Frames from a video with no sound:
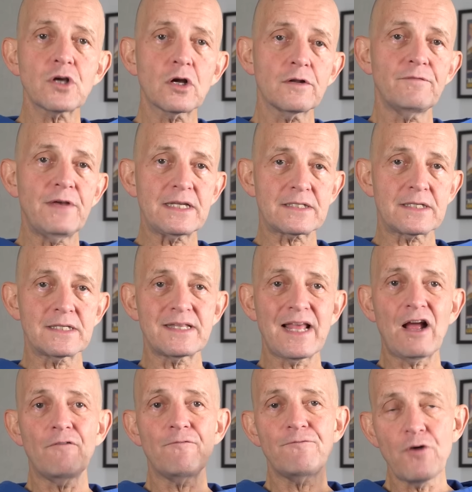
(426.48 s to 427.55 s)
told investors
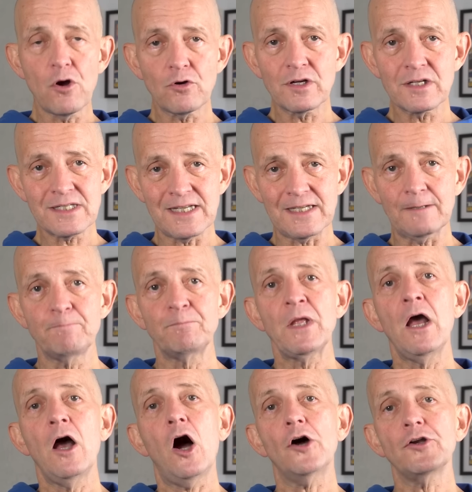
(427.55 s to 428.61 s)
they are focusing
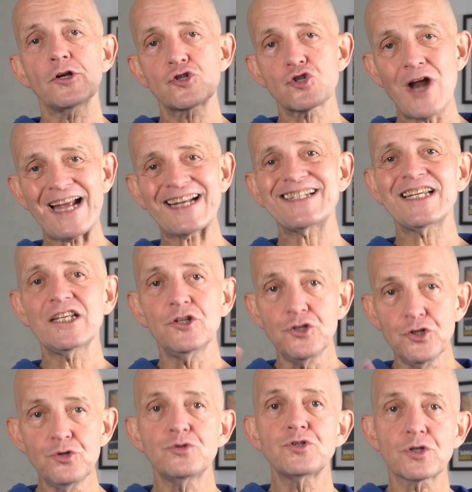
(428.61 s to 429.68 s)
on attracting
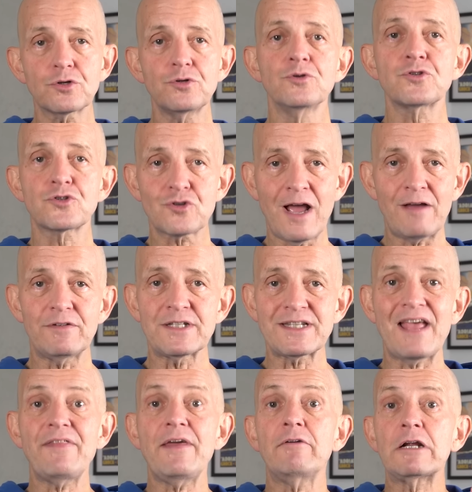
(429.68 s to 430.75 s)
new to cruise travelers
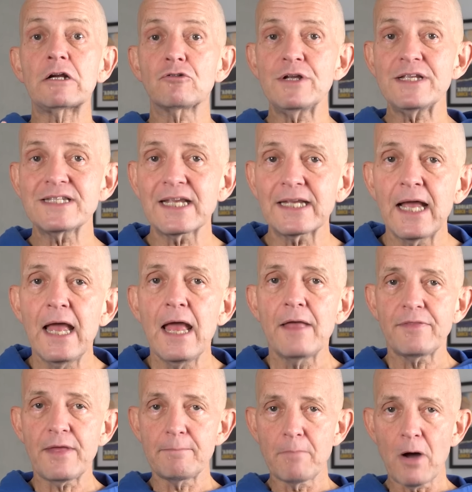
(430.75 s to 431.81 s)
and they're increasing
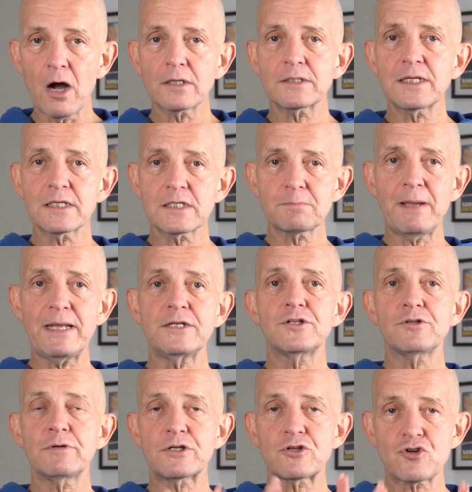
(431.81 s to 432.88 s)
their marketing spend
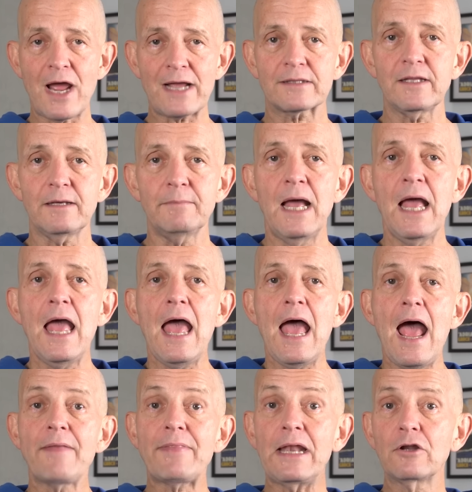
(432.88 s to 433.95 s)
to attract them
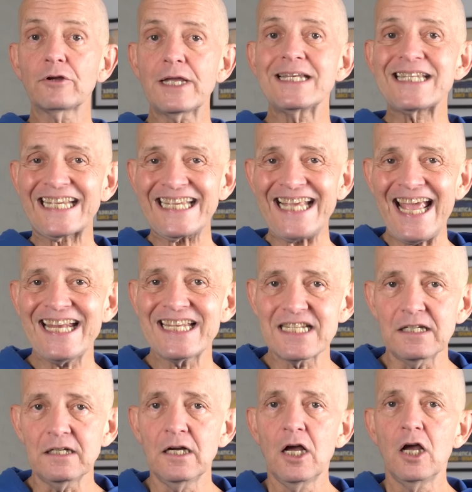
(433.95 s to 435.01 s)
and they're looking to
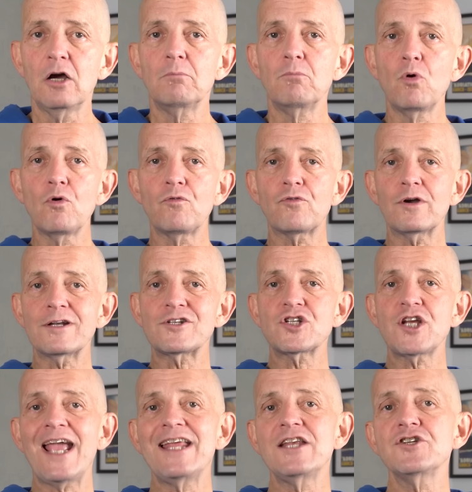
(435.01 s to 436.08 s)
cater more for a
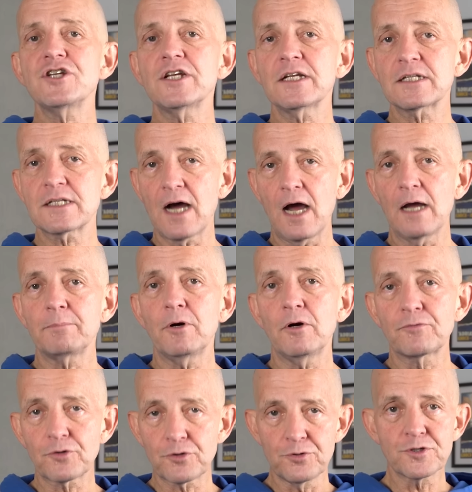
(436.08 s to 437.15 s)
changing type
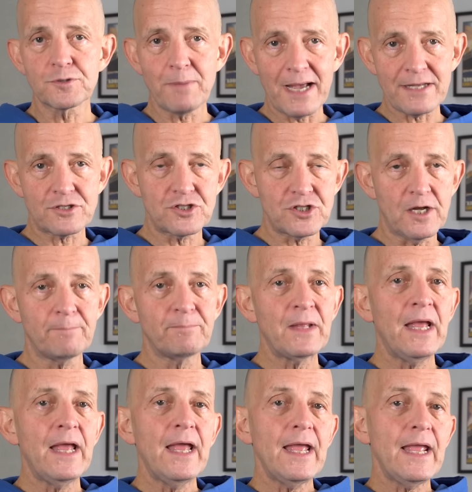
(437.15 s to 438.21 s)
of cruise passenger.
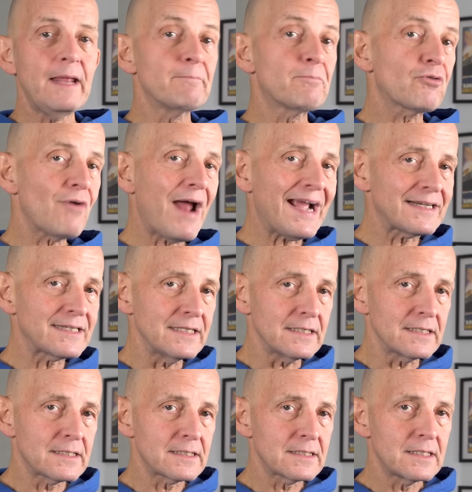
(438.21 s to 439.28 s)
In
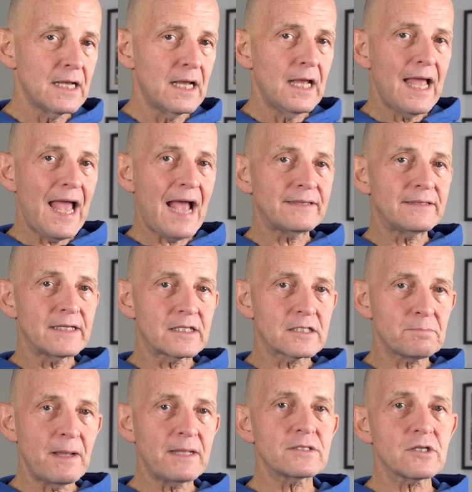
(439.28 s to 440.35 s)
practice, at the
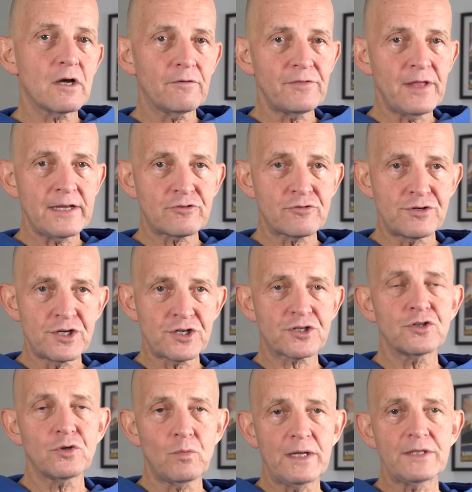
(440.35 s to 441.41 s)
expense of their
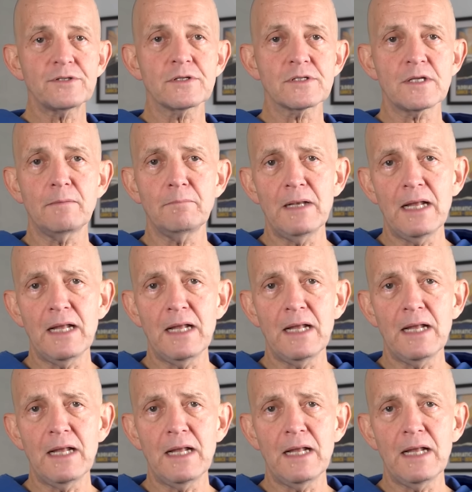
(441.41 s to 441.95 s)
traditional ones on some